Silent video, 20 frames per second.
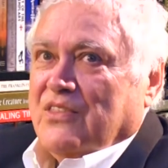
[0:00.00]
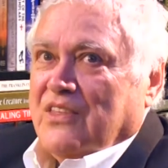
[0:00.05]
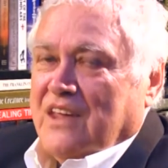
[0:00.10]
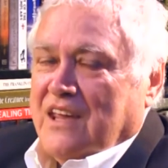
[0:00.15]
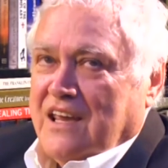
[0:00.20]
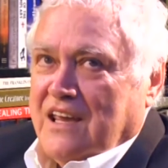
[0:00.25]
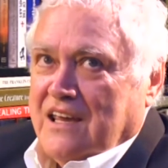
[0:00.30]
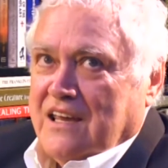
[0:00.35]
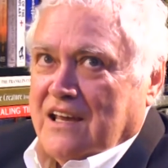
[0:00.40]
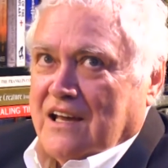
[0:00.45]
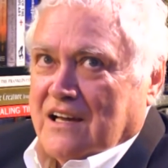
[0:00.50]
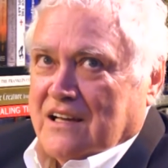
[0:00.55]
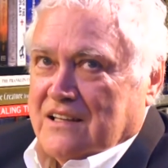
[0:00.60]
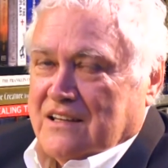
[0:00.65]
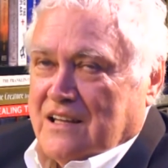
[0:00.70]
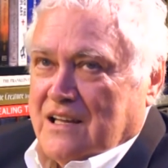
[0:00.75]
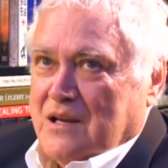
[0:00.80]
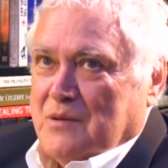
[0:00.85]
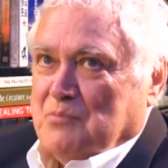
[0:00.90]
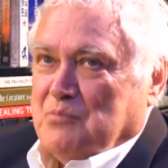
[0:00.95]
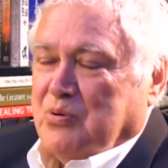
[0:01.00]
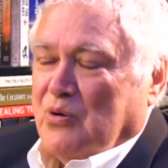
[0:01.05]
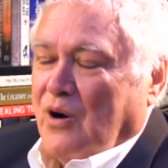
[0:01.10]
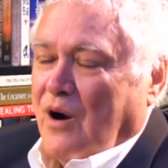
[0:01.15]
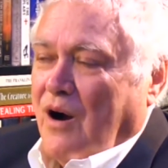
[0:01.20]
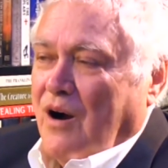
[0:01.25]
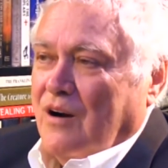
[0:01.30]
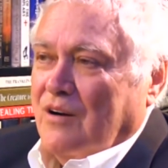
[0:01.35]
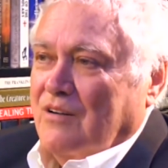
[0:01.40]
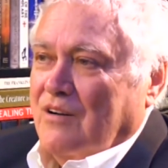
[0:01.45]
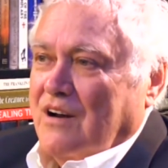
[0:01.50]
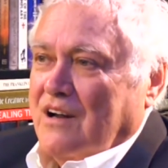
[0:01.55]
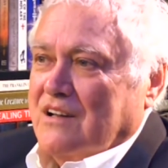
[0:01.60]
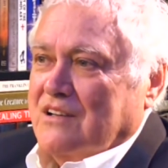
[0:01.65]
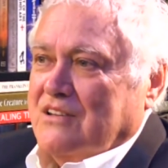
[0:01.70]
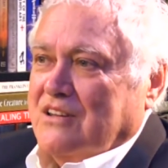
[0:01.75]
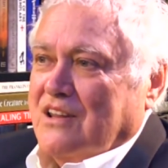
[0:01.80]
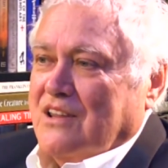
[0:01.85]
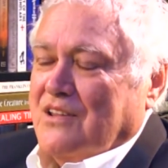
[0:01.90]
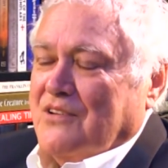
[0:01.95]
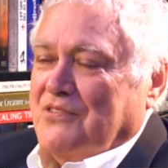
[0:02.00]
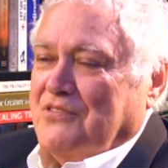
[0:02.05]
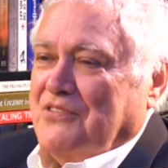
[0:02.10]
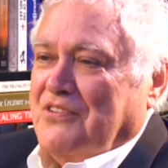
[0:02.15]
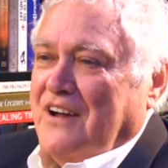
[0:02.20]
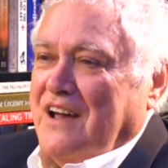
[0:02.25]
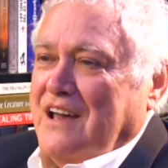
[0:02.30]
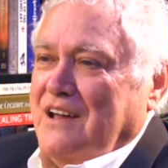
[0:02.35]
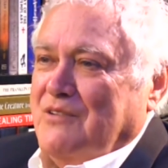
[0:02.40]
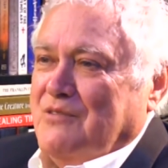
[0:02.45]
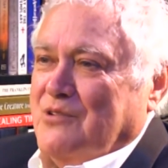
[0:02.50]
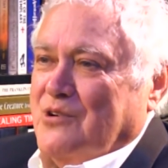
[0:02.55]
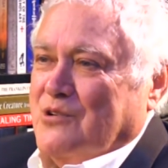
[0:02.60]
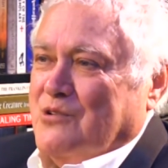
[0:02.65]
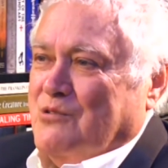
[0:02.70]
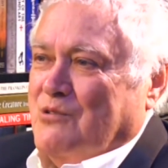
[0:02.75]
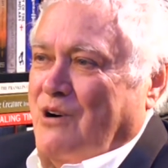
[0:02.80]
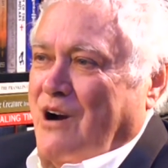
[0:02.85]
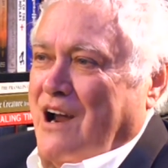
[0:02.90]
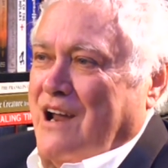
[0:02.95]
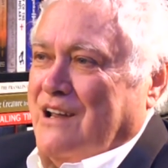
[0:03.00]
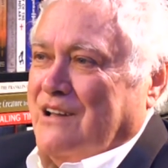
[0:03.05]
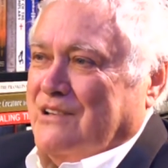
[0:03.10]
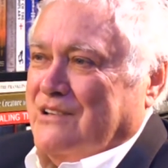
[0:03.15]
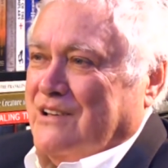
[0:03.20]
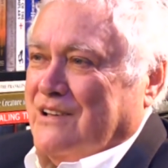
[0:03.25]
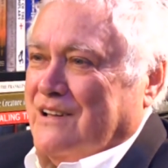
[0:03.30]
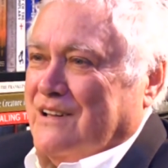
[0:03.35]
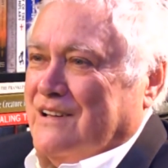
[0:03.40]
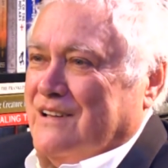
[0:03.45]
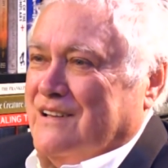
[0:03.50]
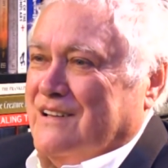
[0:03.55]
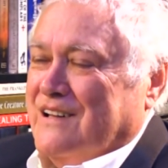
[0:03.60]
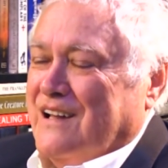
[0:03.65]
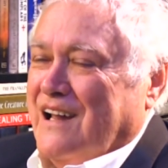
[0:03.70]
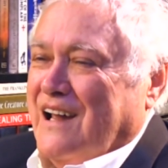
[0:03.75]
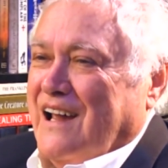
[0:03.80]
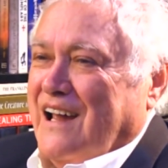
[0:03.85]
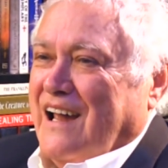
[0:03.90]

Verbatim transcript: The, the progress of the favored races.